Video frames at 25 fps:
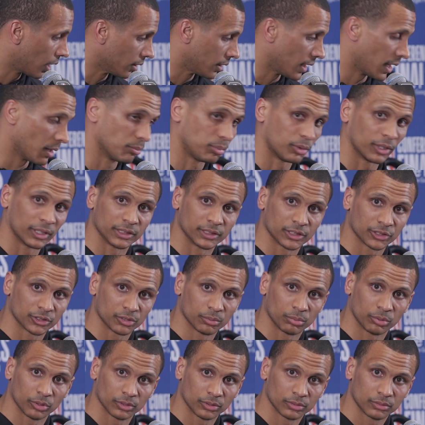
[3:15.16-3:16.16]
Game plan
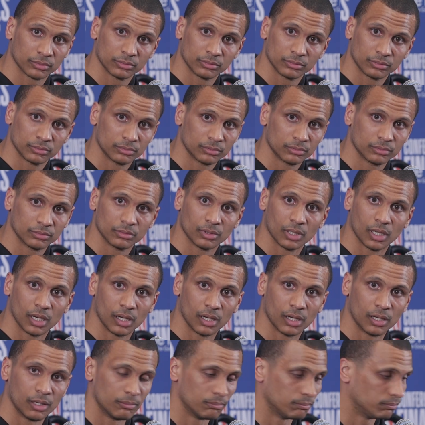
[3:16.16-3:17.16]
discipline.
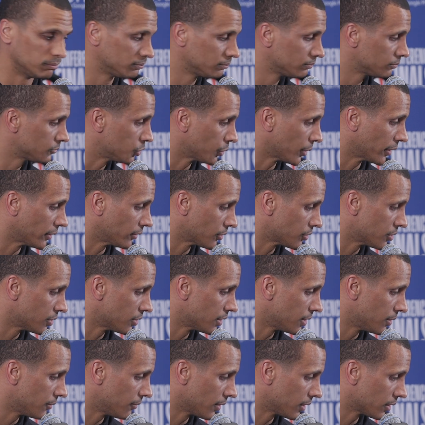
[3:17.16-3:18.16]
Transition
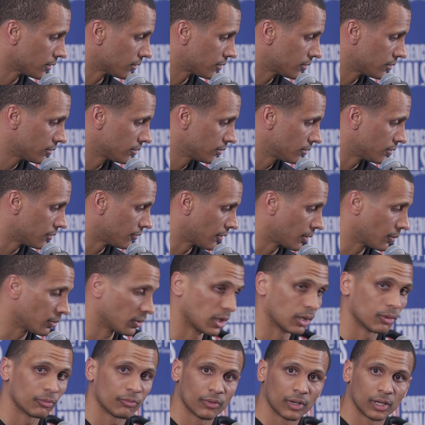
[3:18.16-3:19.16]
defense, defend
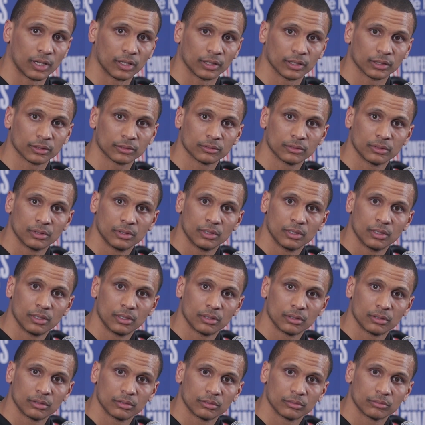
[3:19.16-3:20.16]
without fouling,
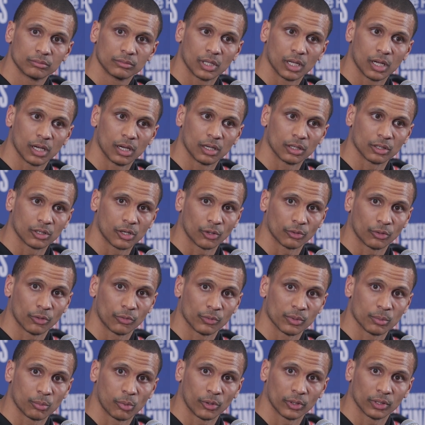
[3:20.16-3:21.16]
guard a
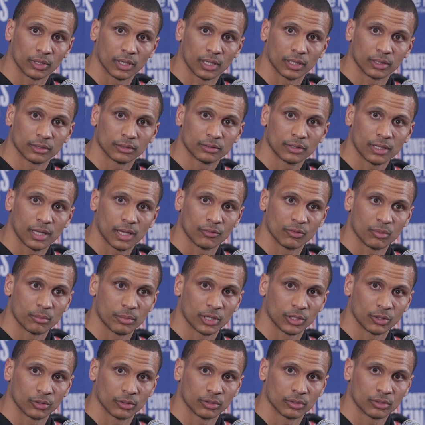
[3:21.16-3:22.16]
three-point line, have a
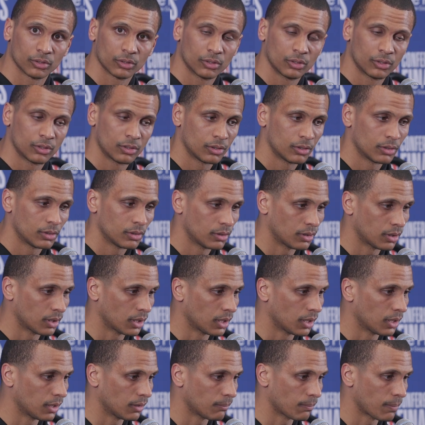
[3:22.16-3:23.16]
better
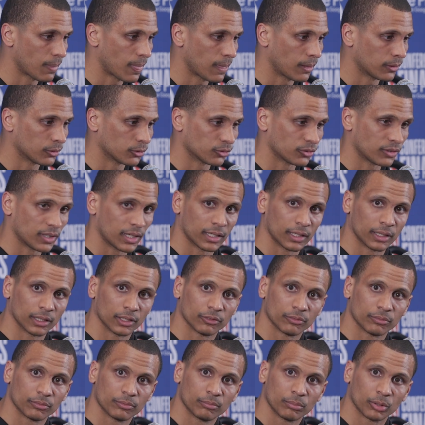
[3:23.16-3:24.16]
understanding
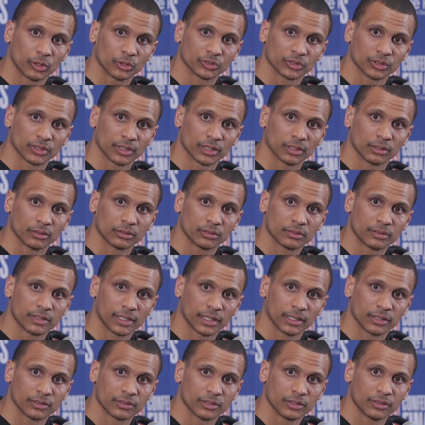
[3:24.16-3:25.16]
of personnel
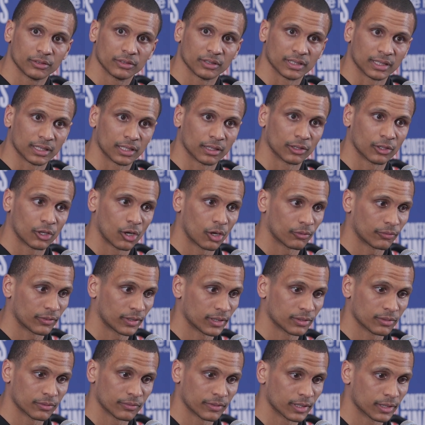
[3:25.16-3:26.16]
tendencies. And then on the
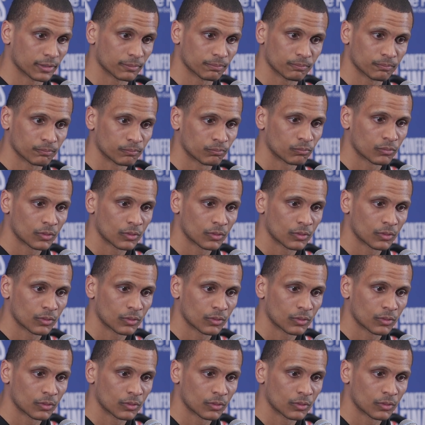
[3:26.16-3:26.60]
offensive end,